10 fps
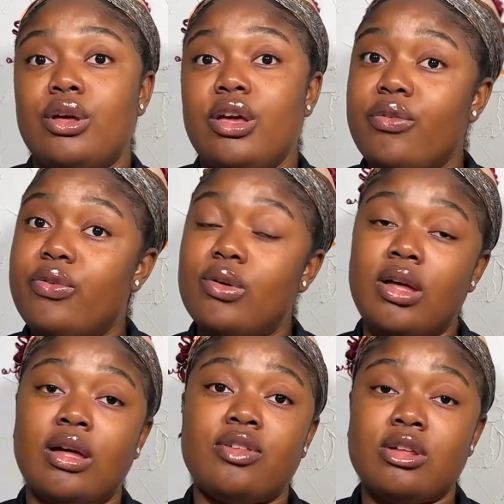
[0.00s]
if you
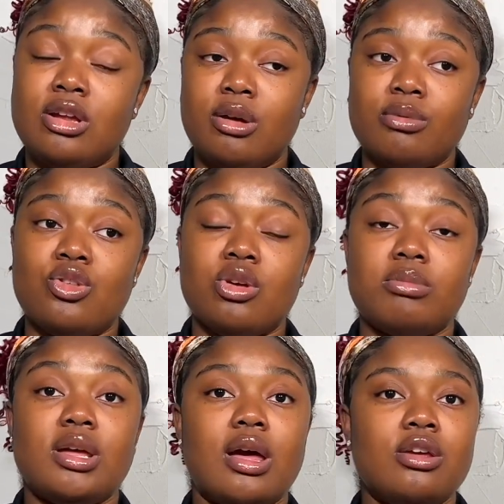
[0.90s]
actually come to
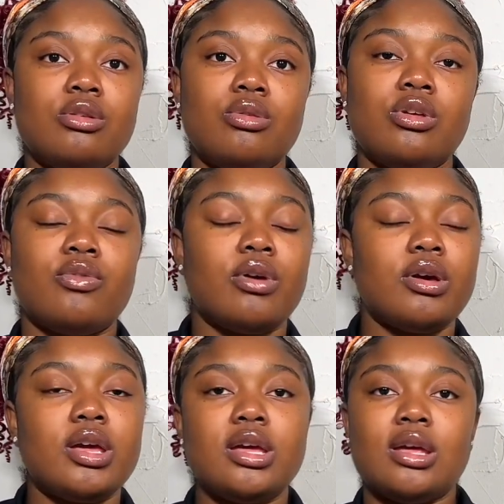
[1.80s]
Germany and you know you're
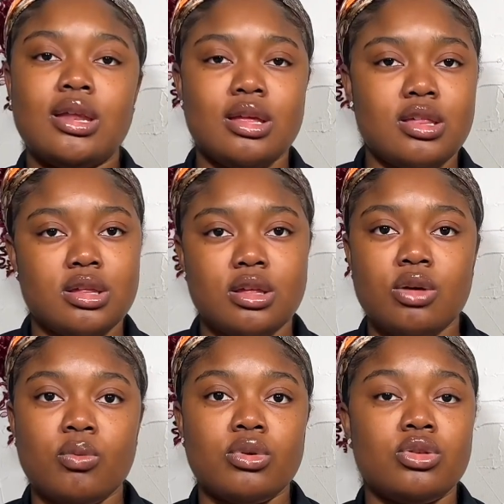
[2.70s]
very energetic,
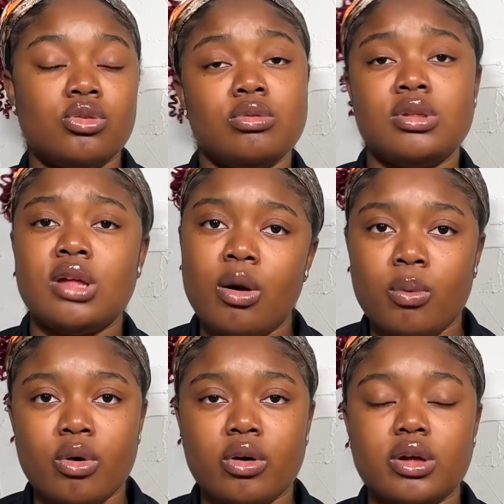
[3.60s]
you want to start
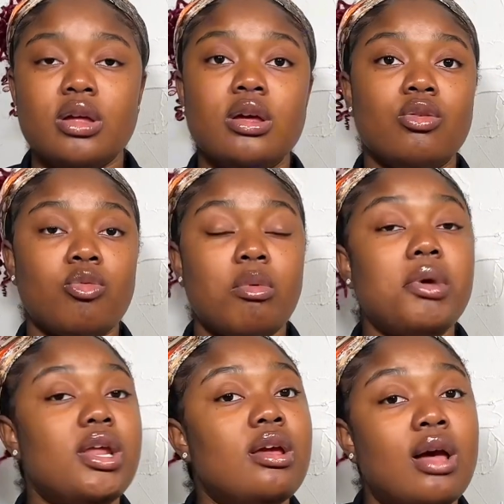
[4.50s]
work, remember
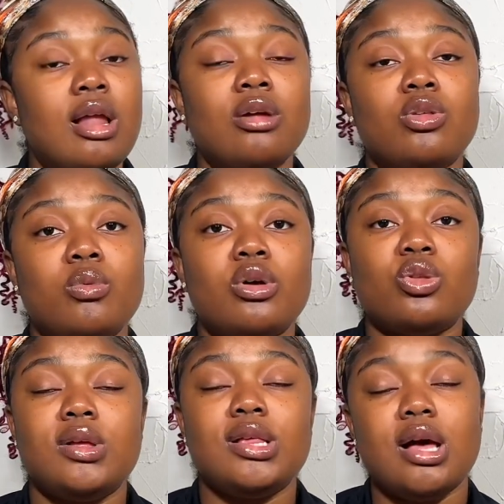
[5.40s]
that you're allowed to work
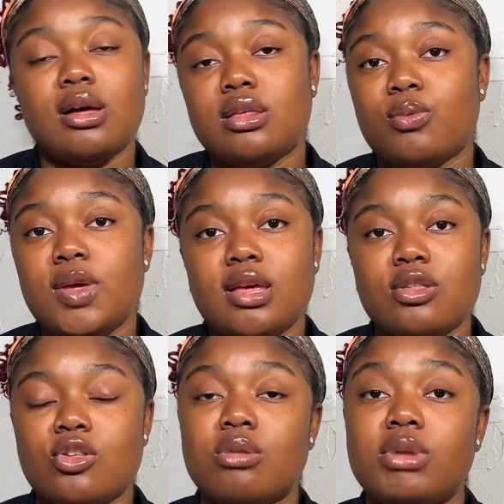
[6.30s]
20 hours a week in
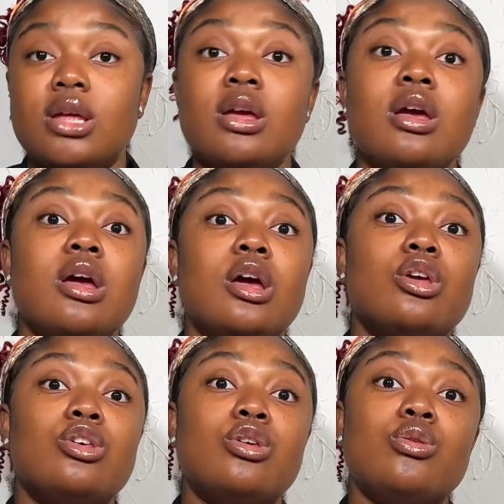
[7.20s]
Germany.
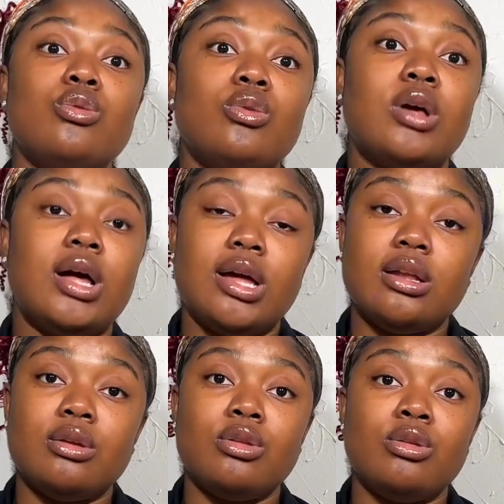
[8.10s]
You
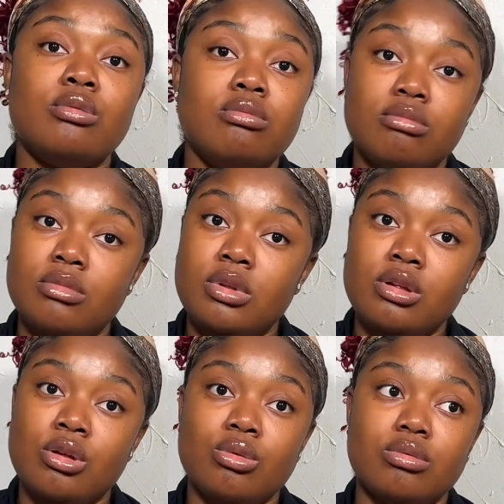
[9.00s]
can,
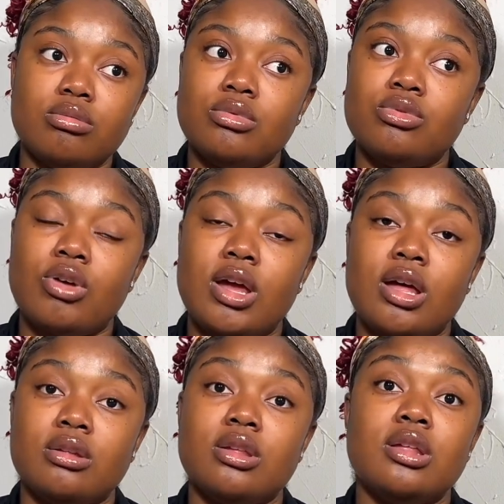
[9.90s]
you know, try
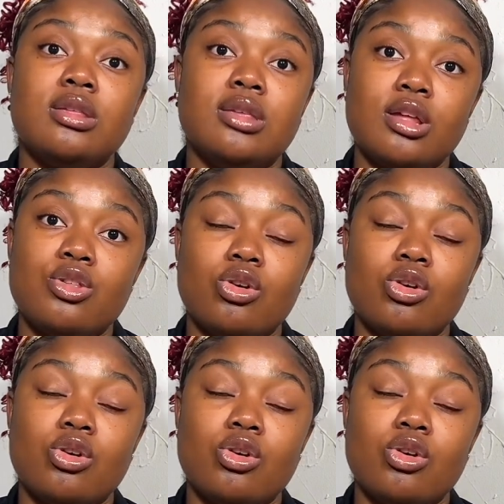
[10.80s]
out Zen